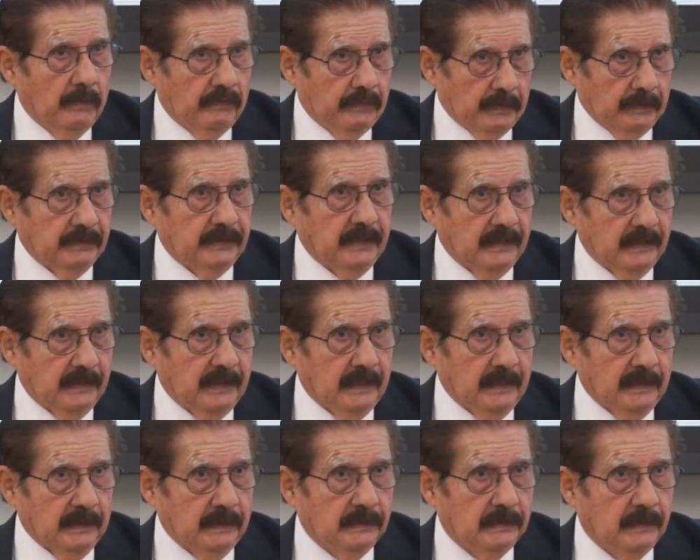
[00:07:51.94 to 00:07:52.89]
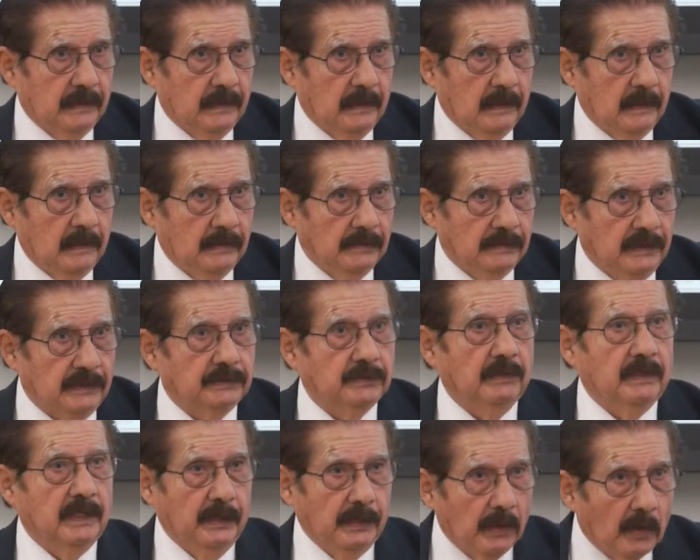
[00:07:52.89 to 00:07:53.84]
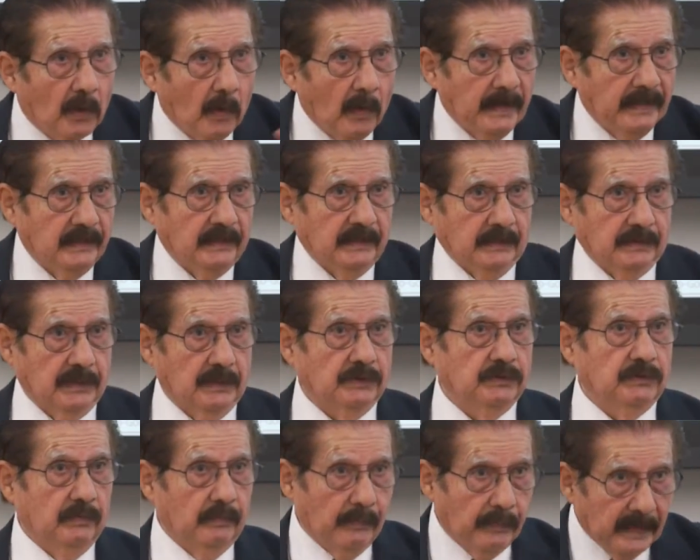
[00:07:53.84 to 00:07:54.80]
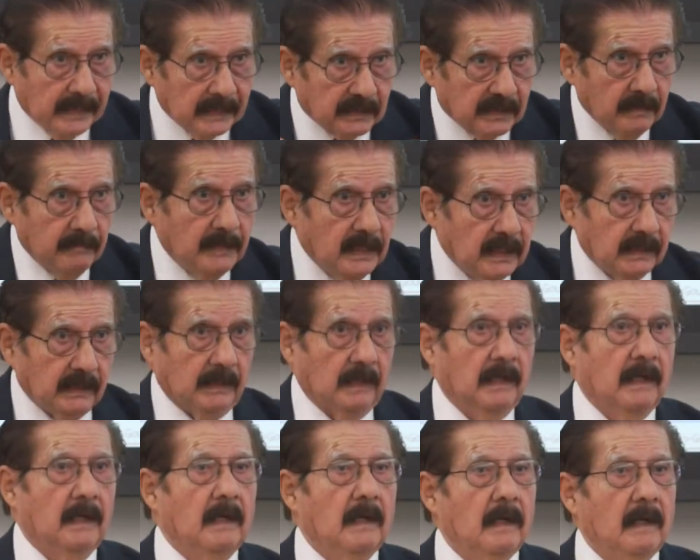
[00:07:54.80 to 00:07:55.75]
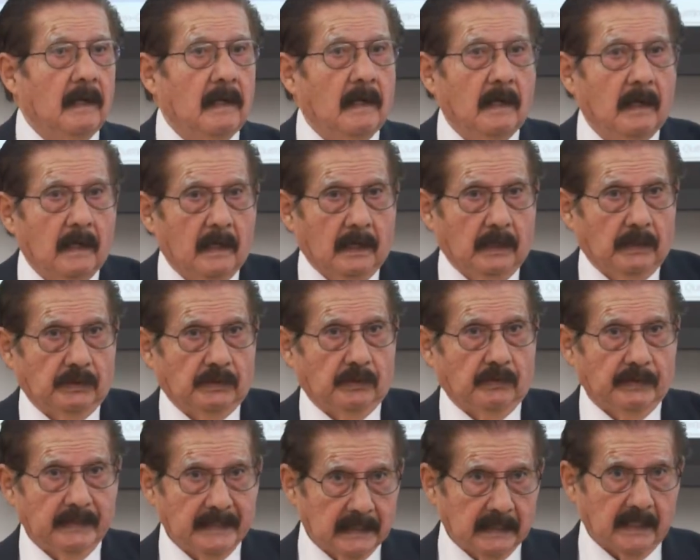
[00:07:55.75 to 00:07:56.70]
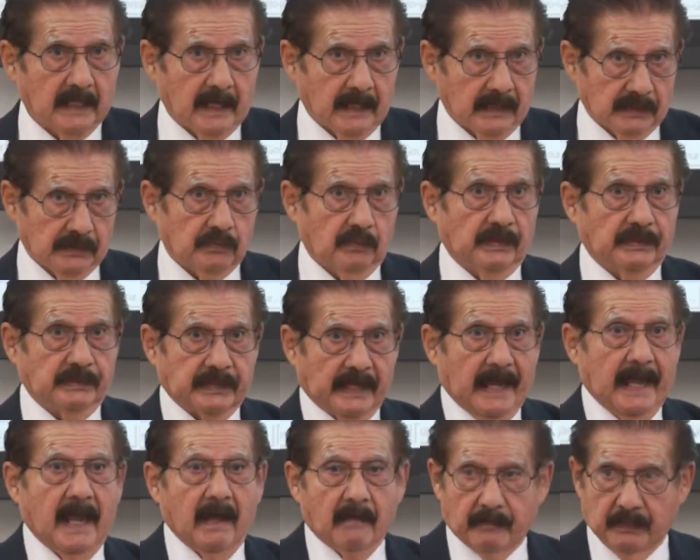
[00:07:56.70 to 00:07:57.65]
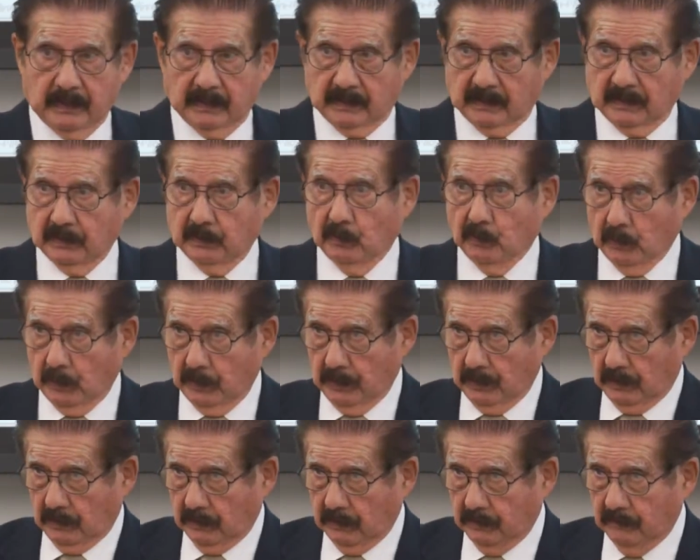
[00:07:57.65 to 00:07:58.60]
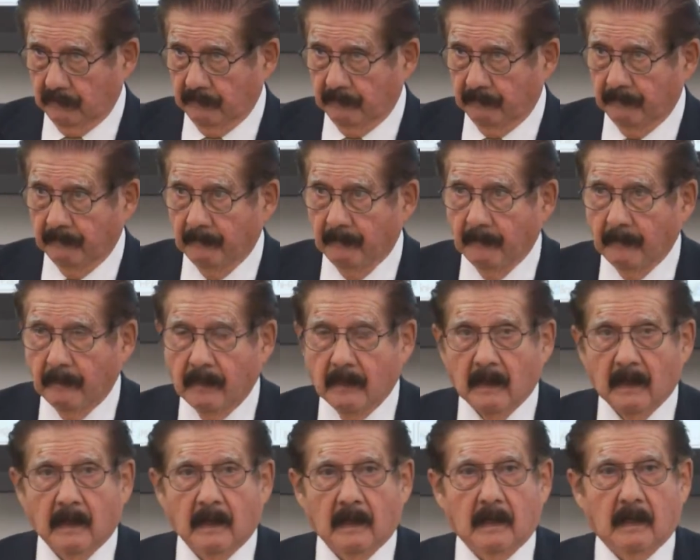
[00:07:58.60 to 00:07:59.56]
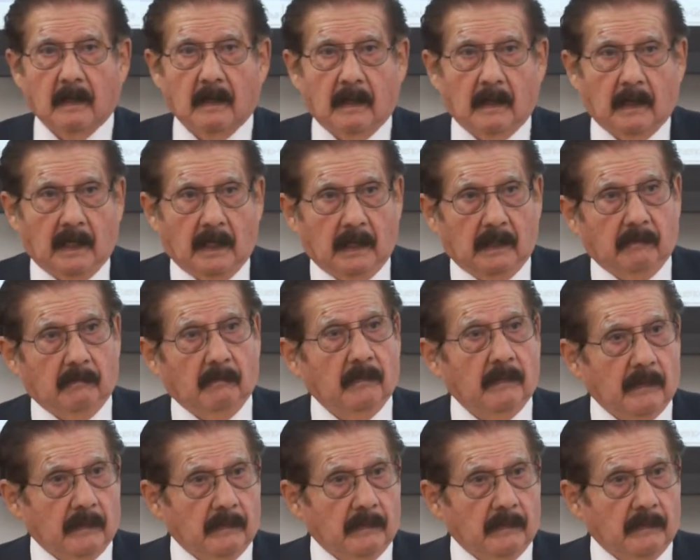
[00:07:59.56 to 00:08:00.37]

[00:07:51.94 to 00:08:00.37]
for 10 days, just to get acquainted, just to break them in and to realize what's happening in the world. And